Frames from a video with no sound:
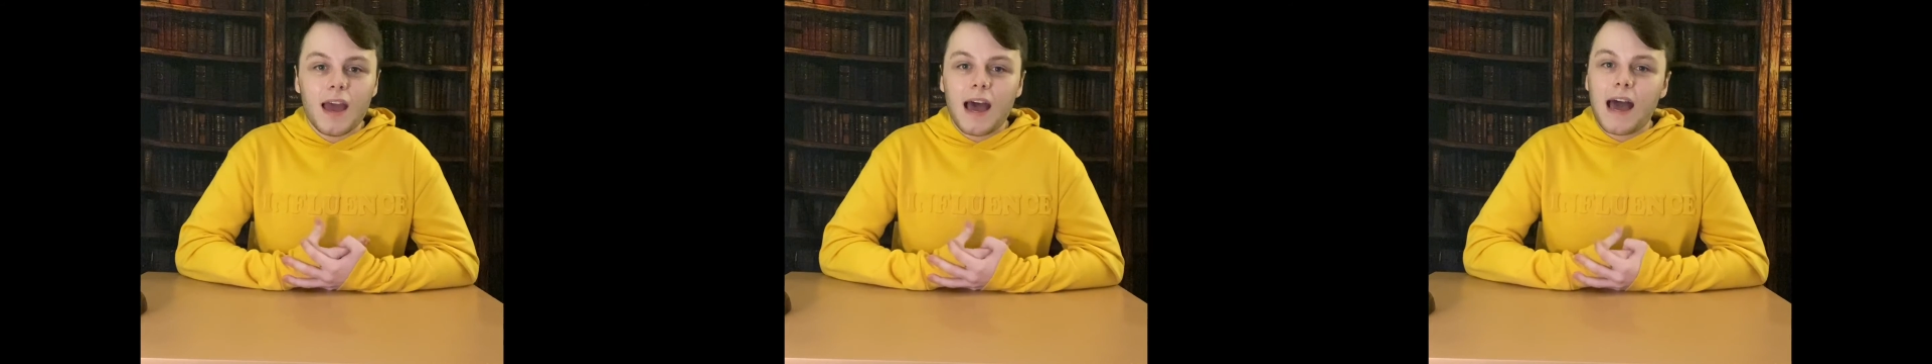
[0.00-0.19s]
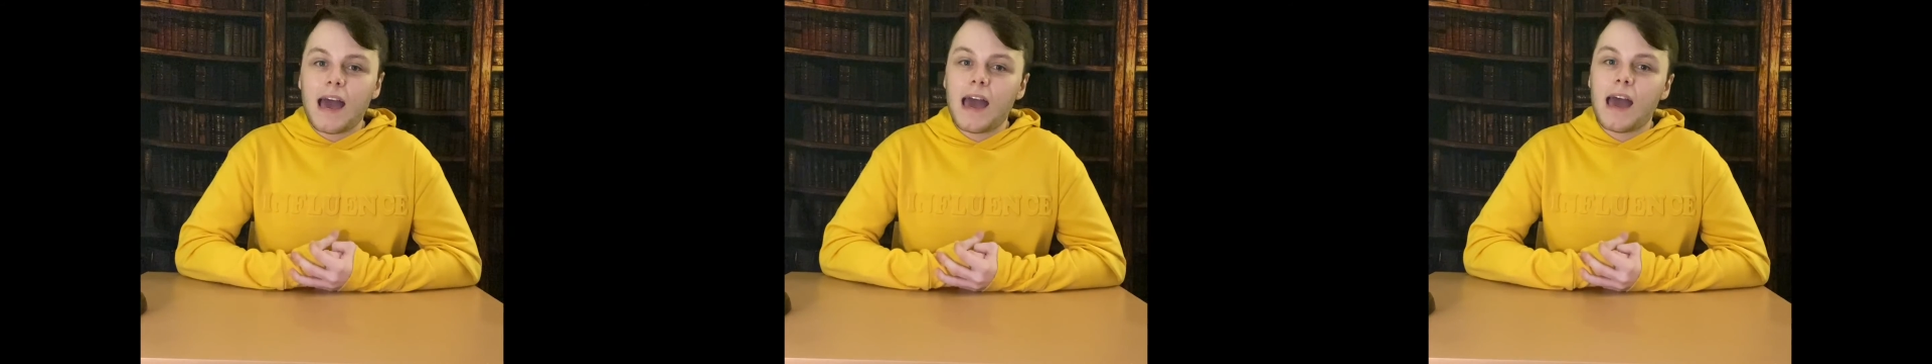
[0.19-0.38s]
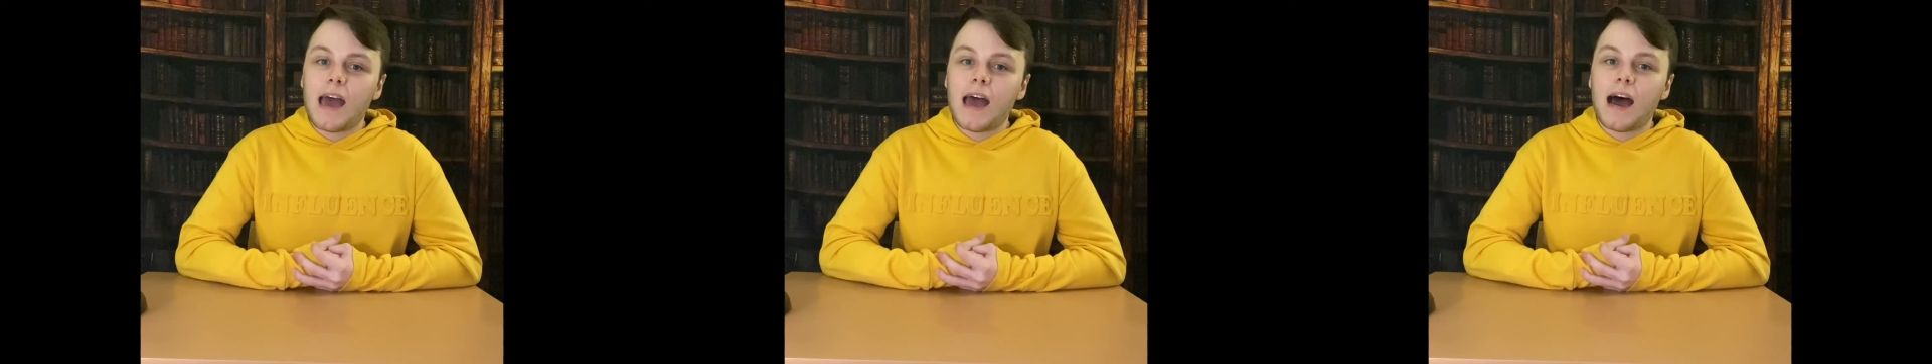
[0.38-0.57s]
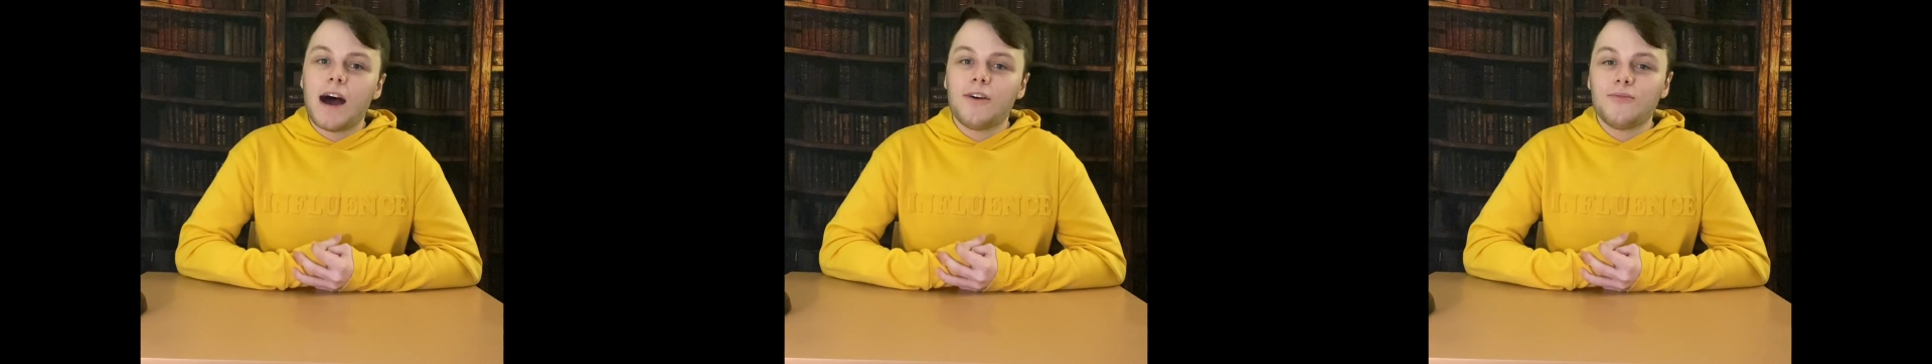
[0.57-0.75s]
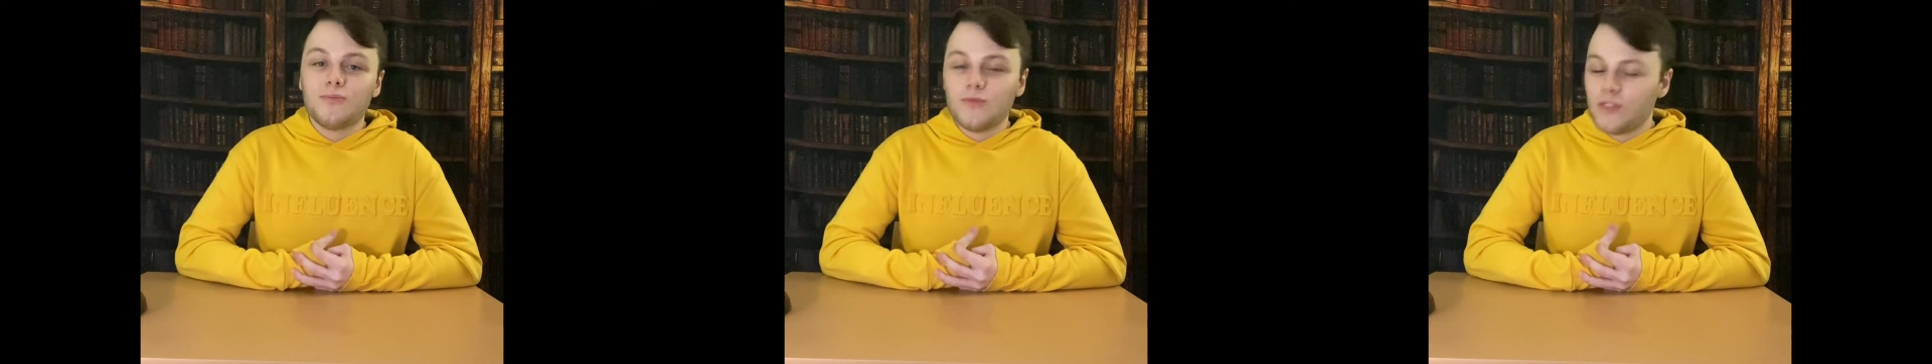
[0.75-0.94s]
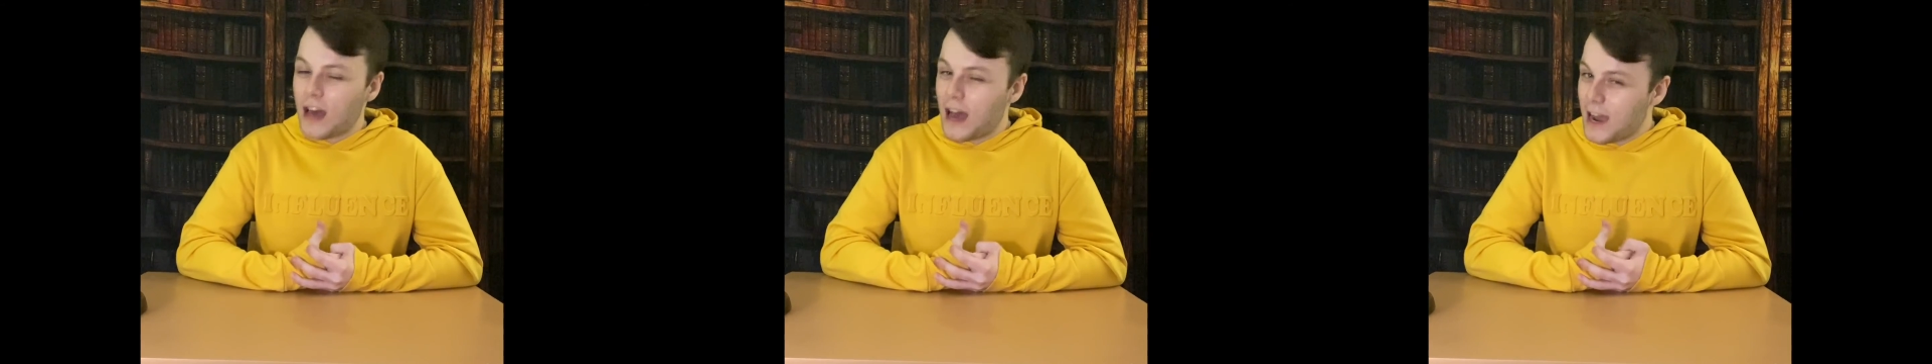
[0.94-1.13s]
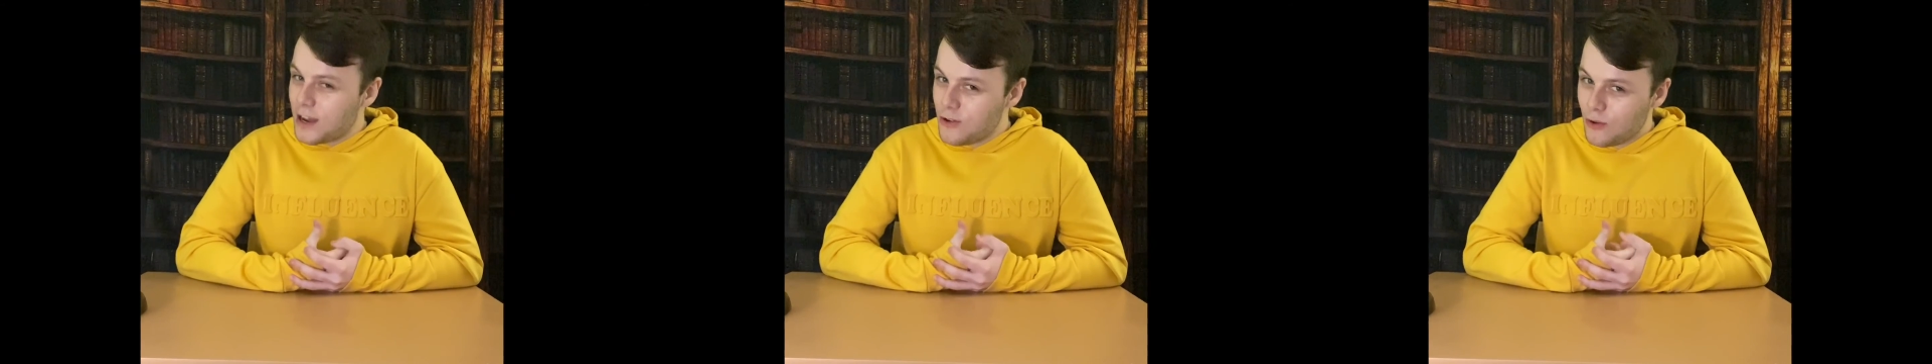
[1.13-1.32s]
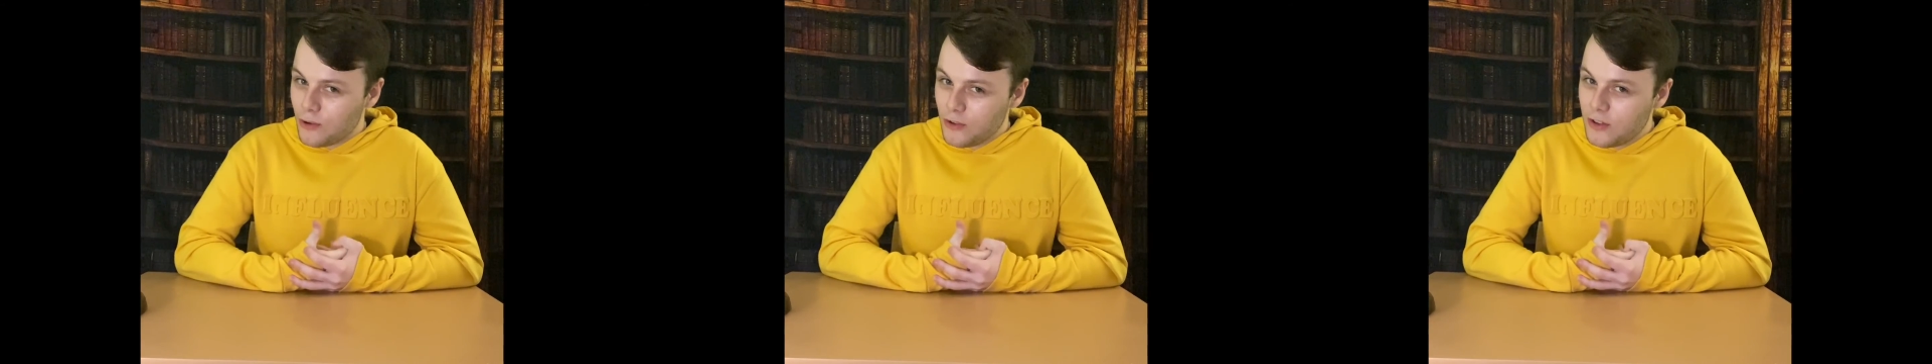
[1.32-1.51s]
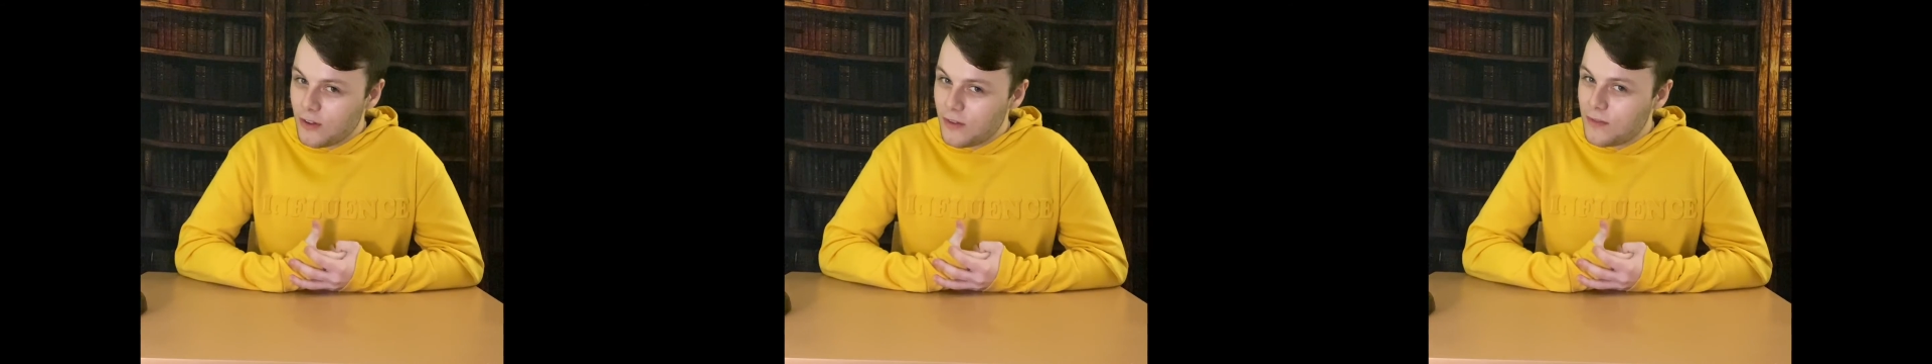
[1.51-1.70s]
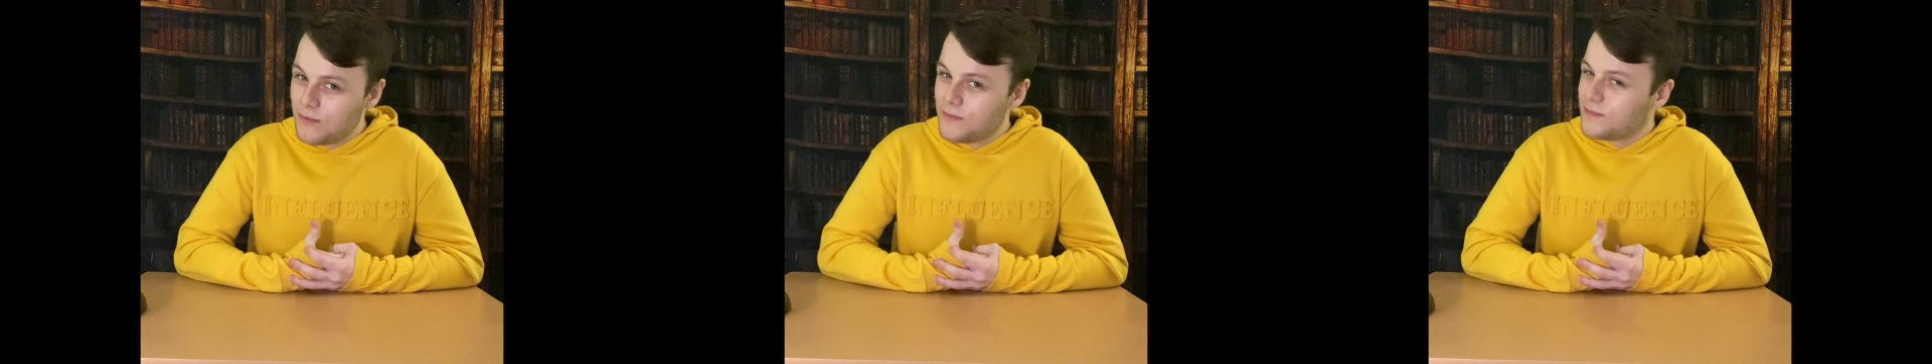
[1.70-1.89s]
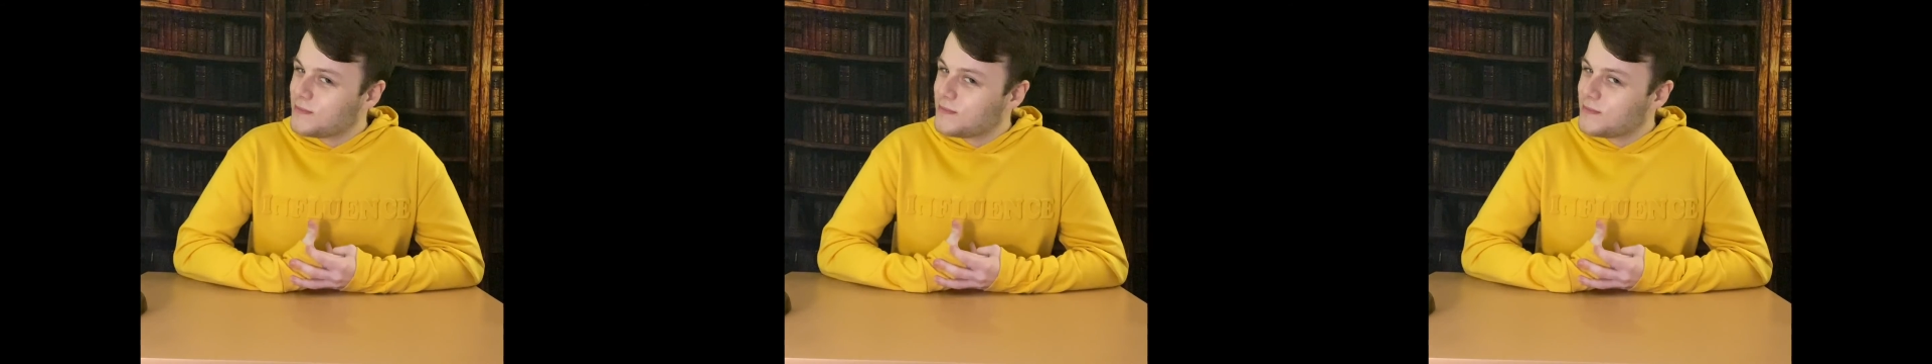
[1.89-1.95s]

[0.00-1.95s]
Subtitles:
I know the